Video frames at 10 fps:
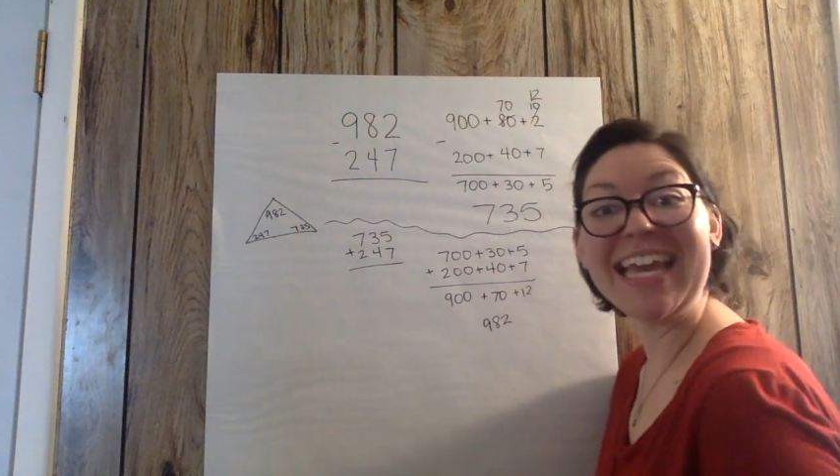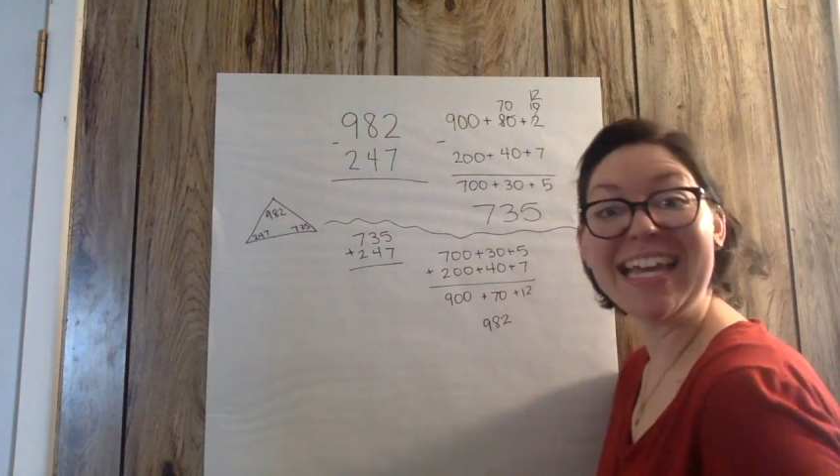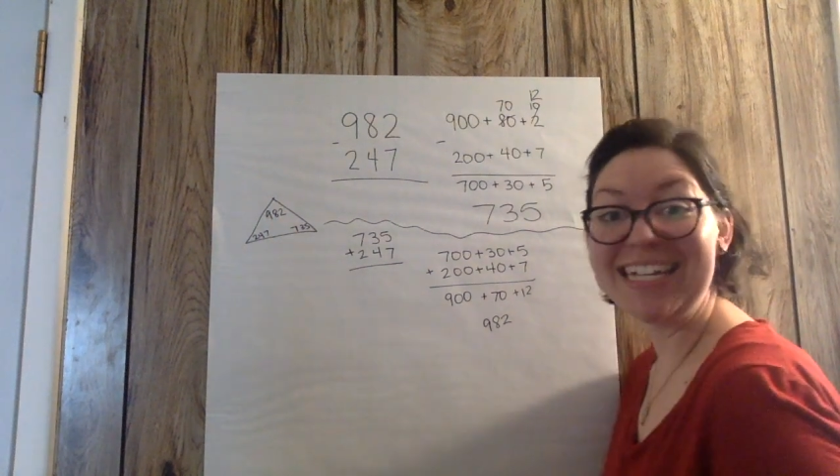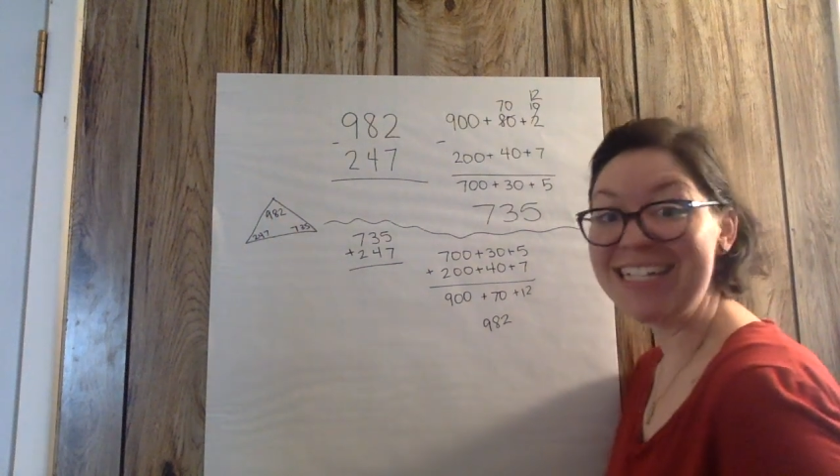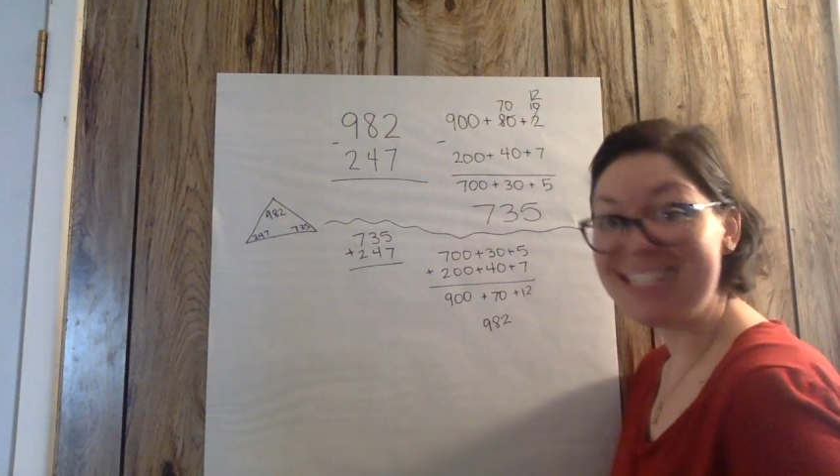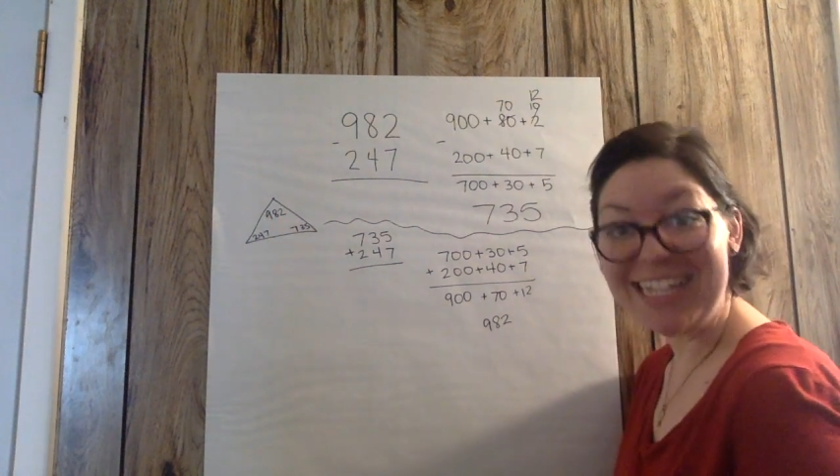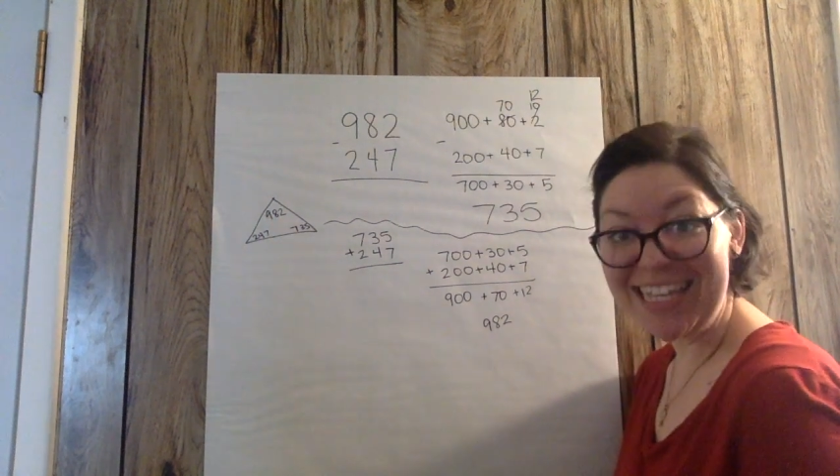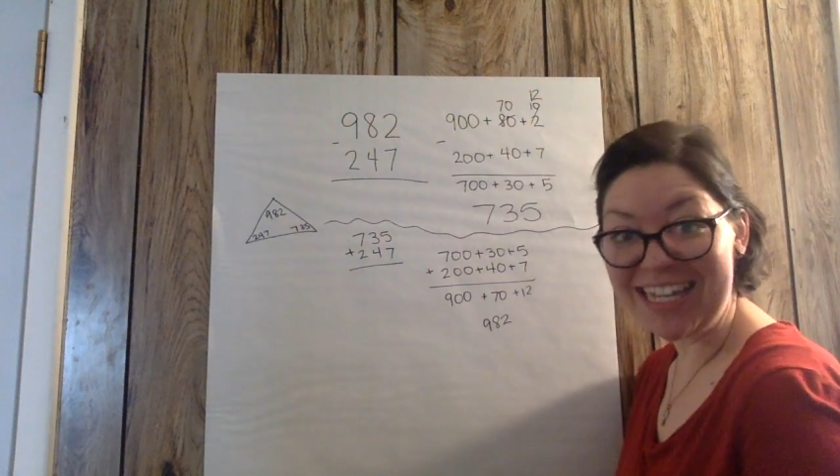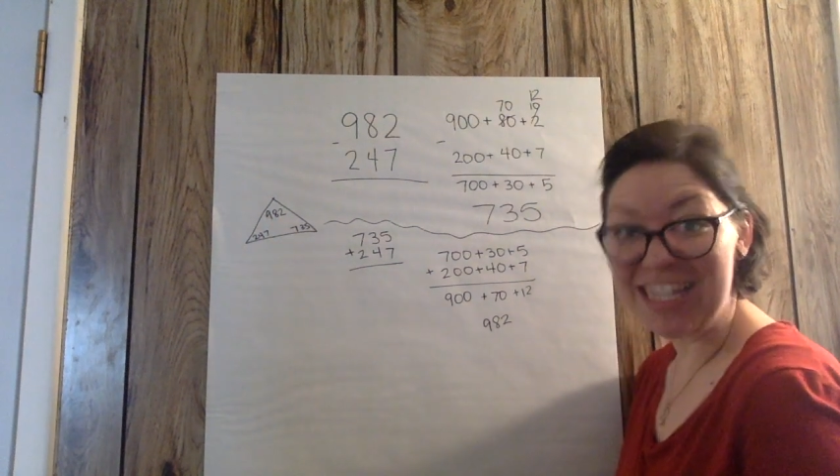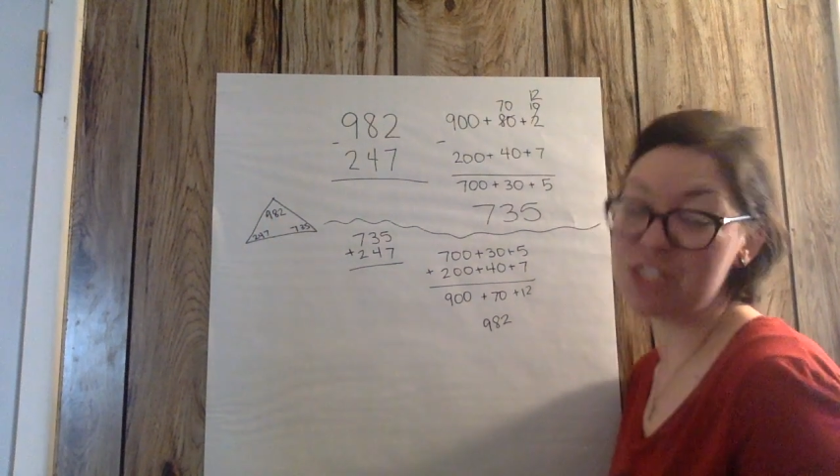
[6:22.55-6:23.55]
It
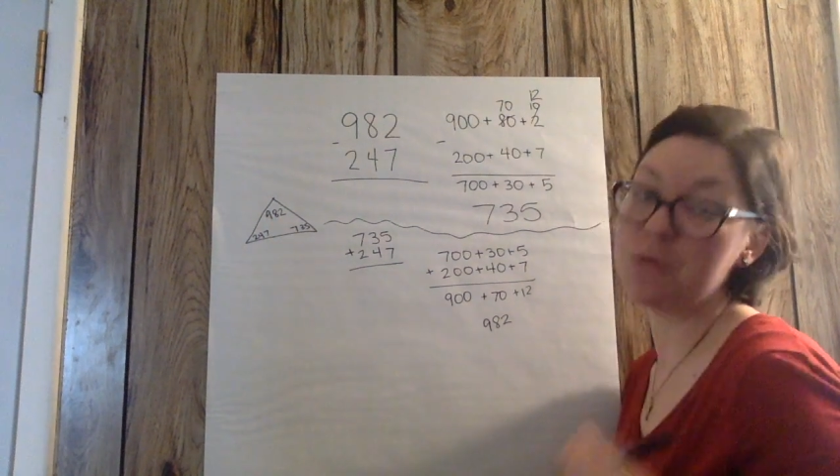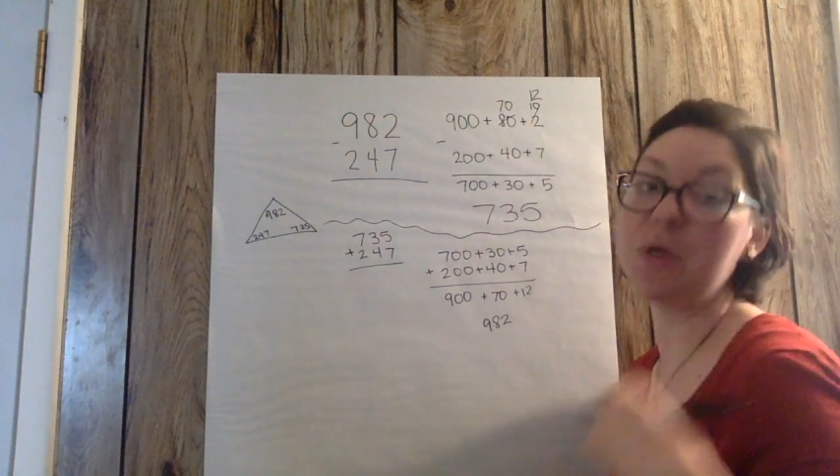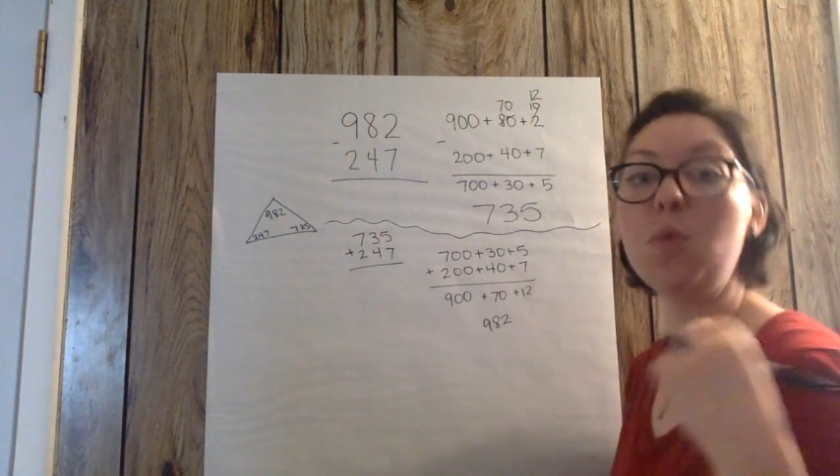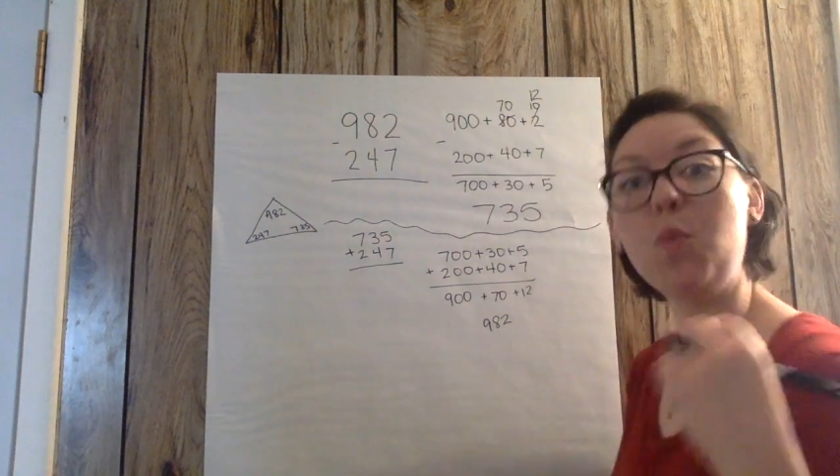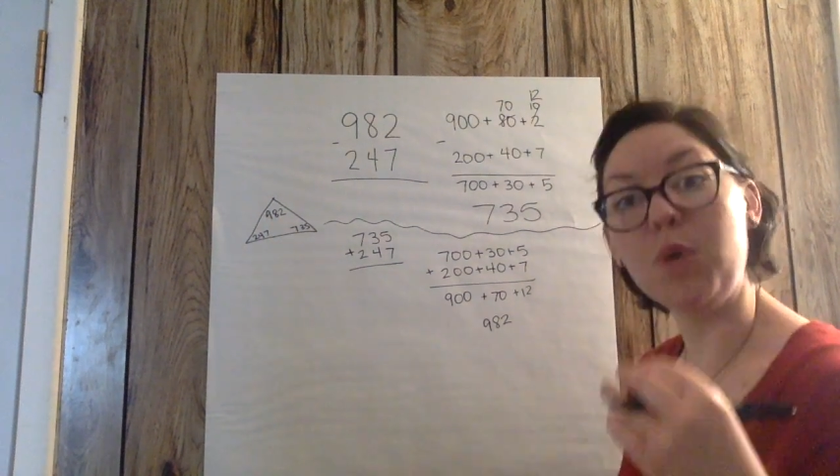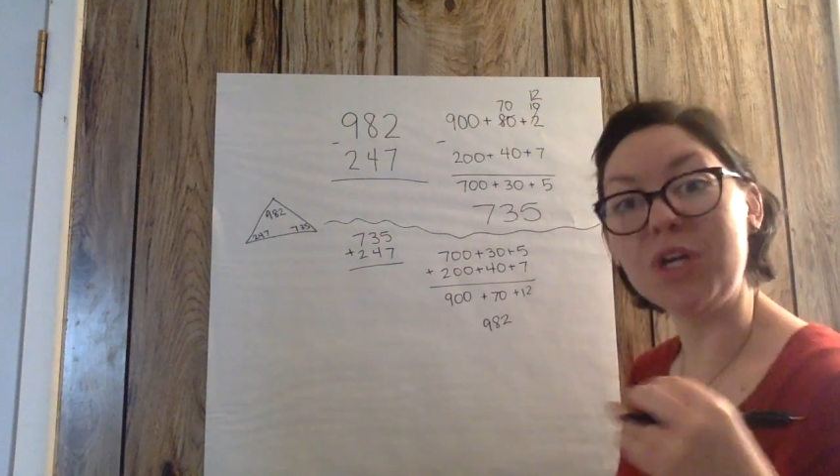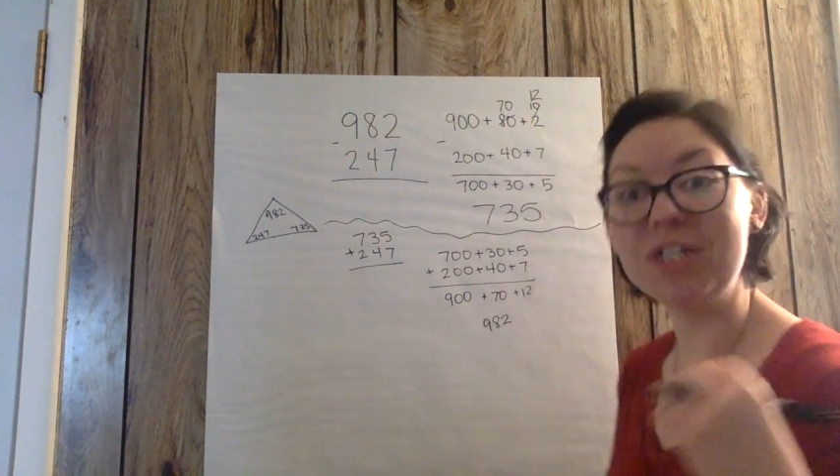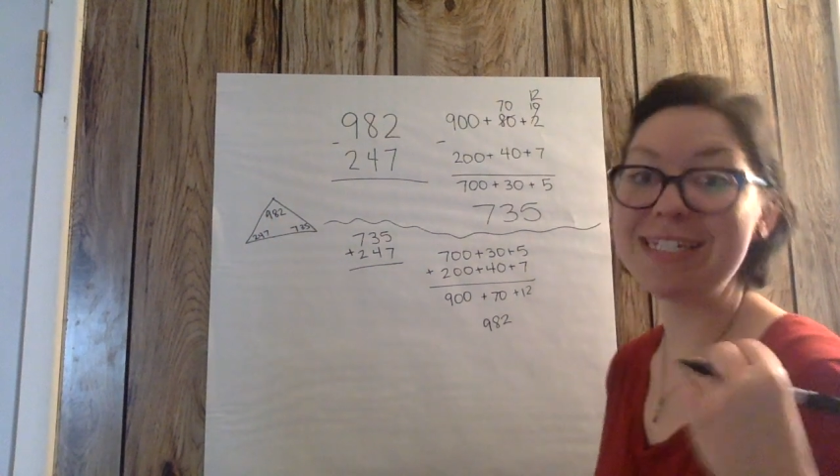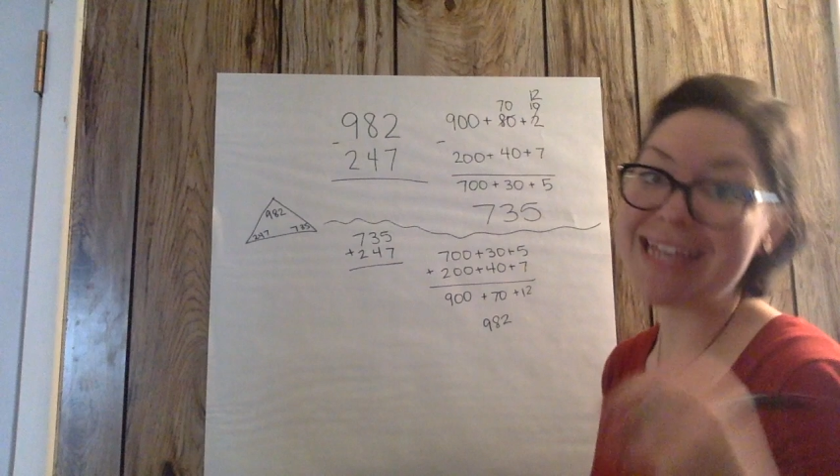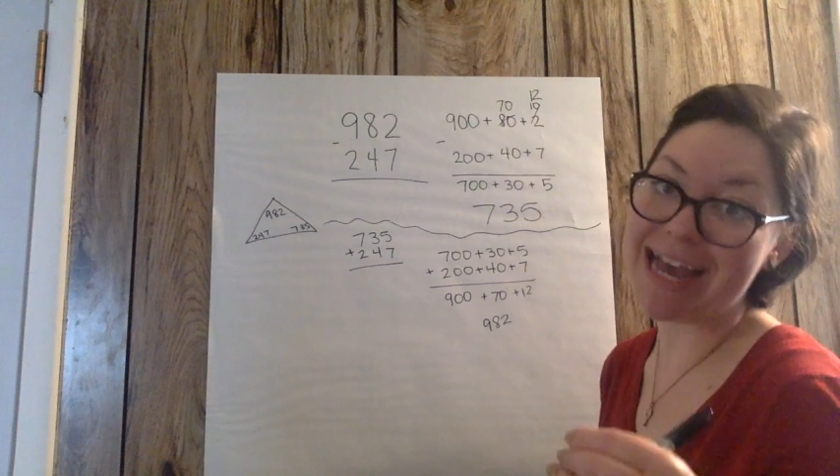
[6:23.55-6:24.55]
did, so it
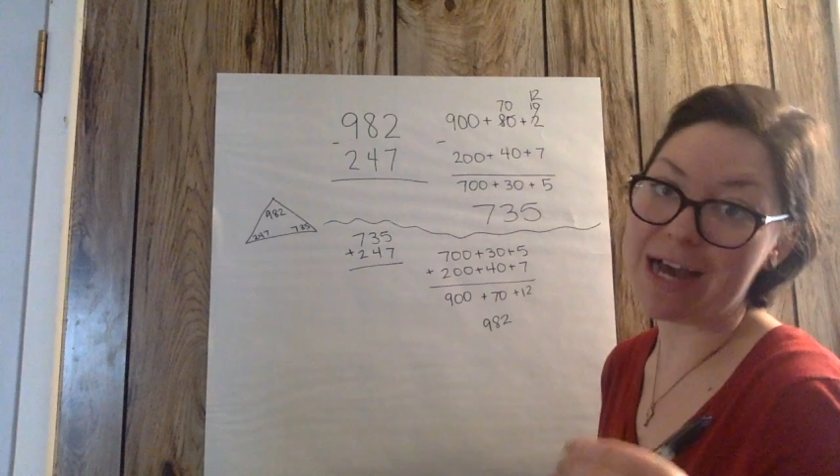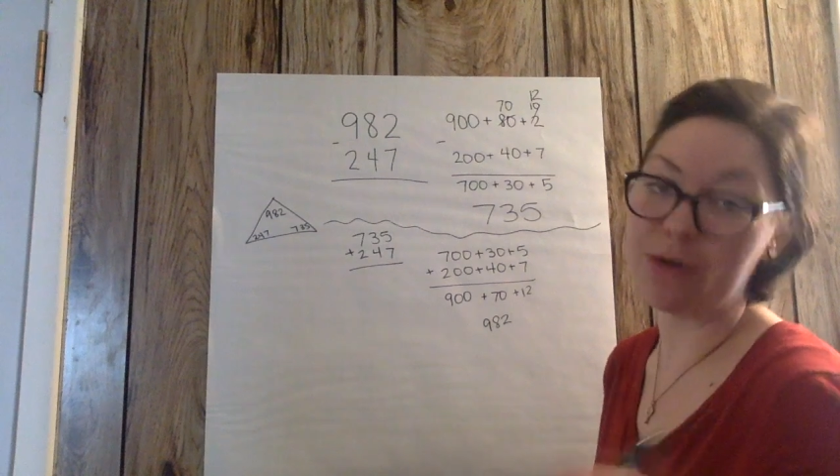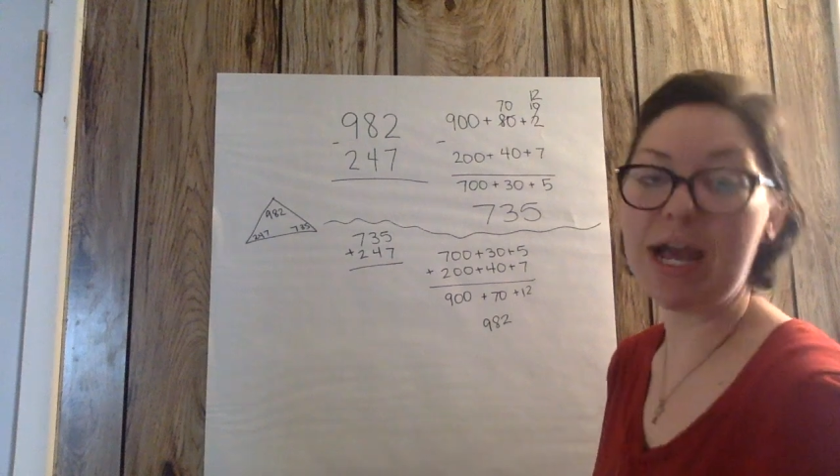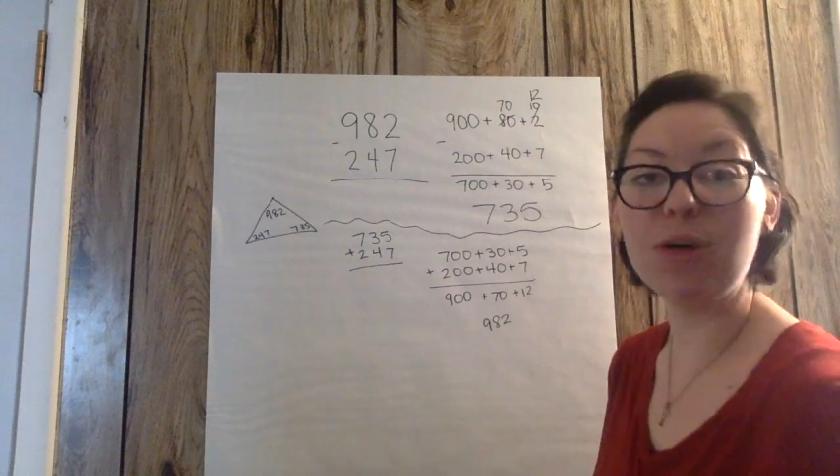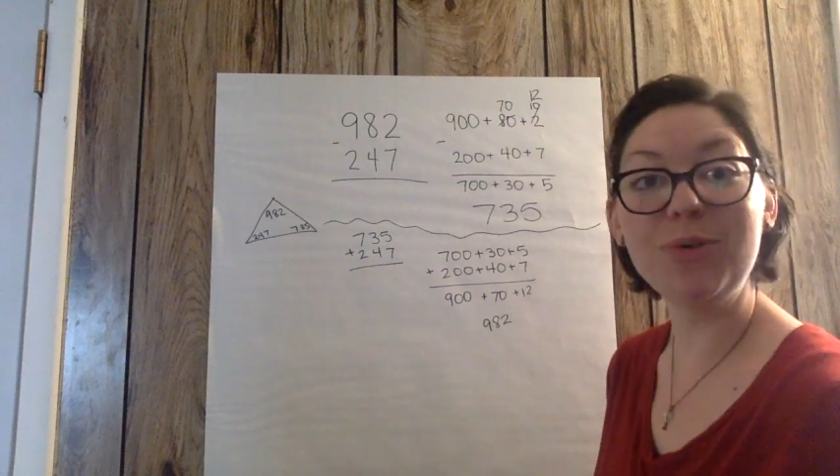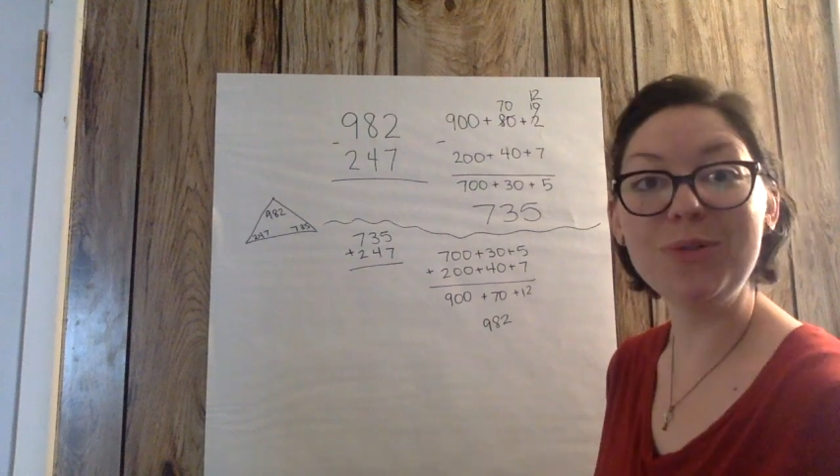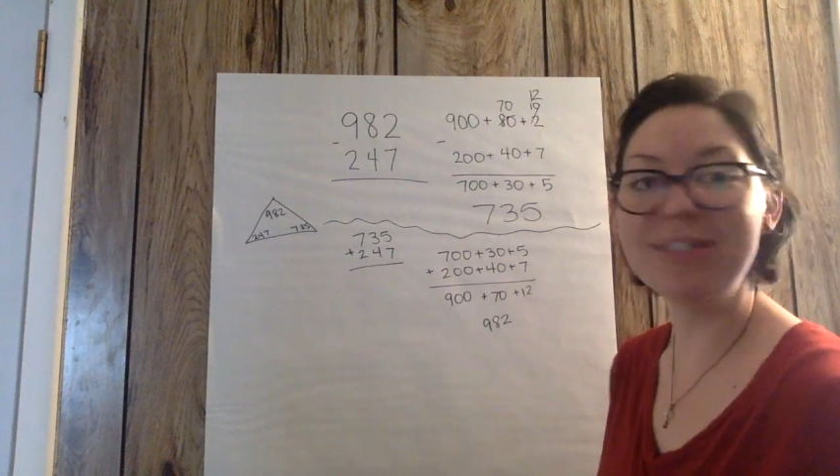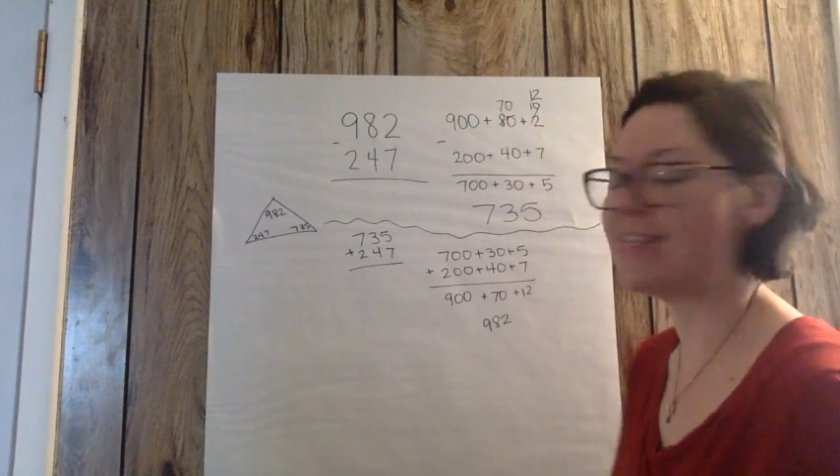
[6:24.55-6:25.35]
worked out. How cool is